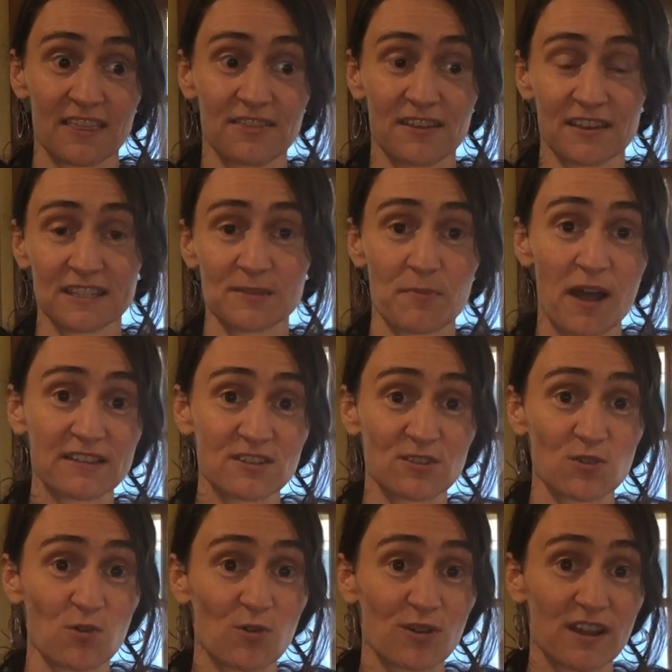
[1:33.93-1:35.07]
The
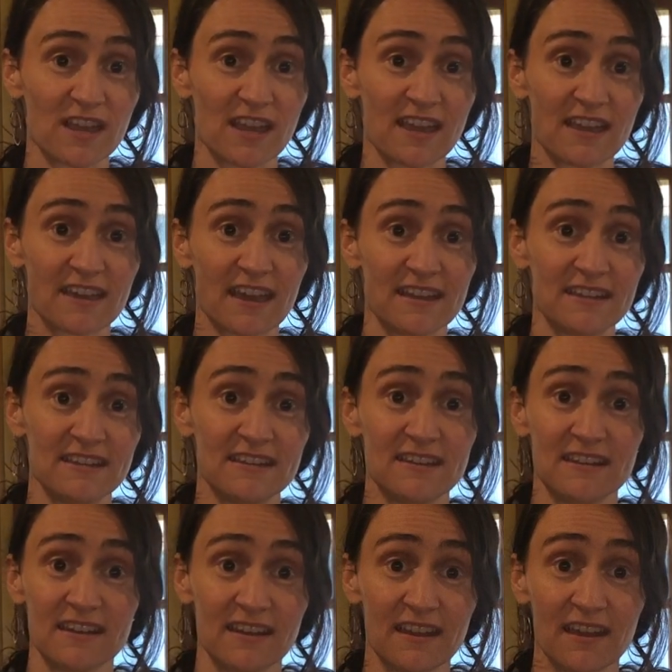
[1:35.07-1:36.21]
suppository can
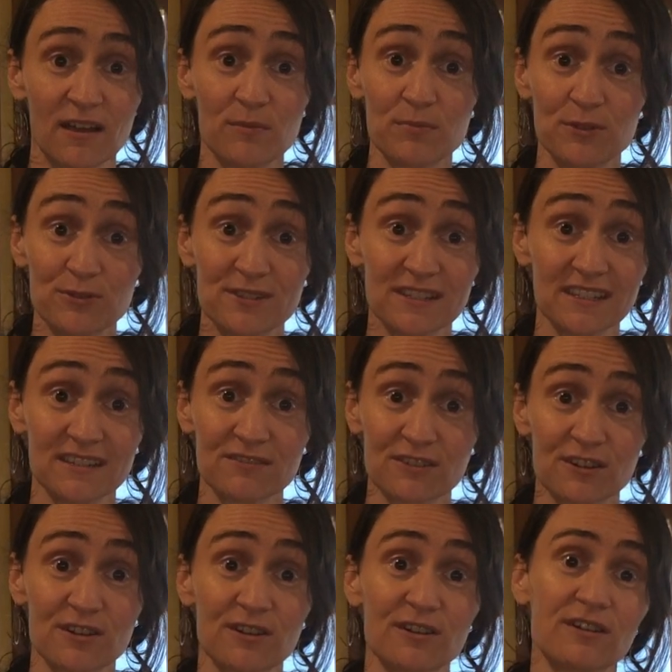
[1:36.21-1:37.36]
help you
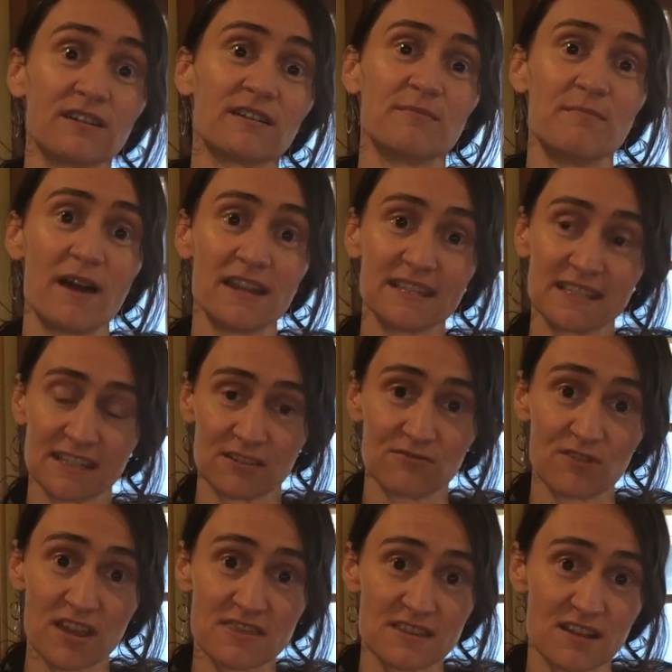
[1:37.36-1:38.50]
deliver medicine
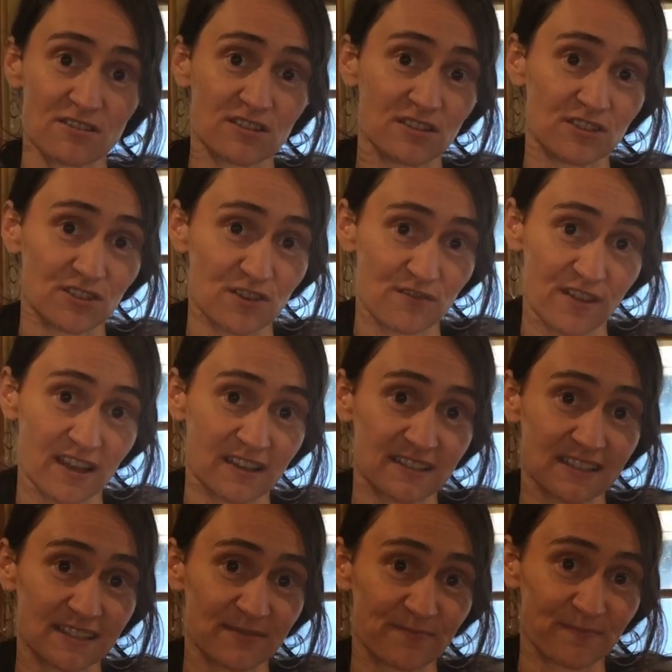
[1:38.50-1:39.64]
right there to the
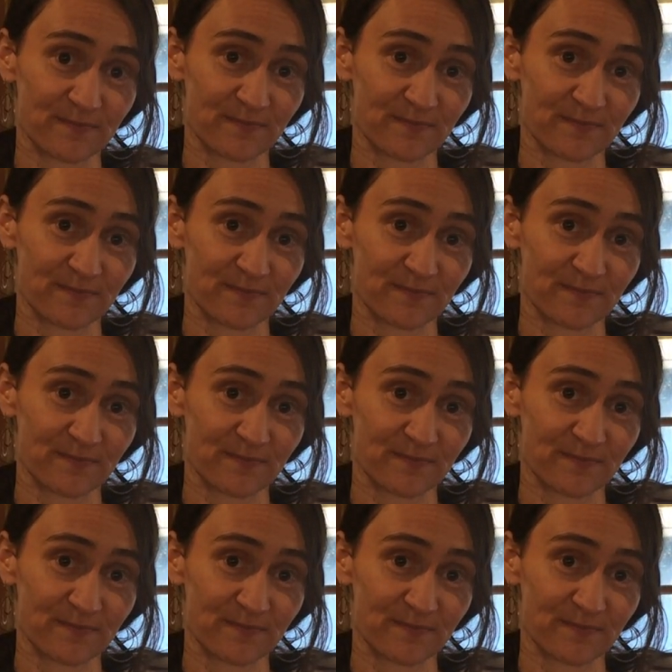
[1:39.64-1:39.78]
cervix.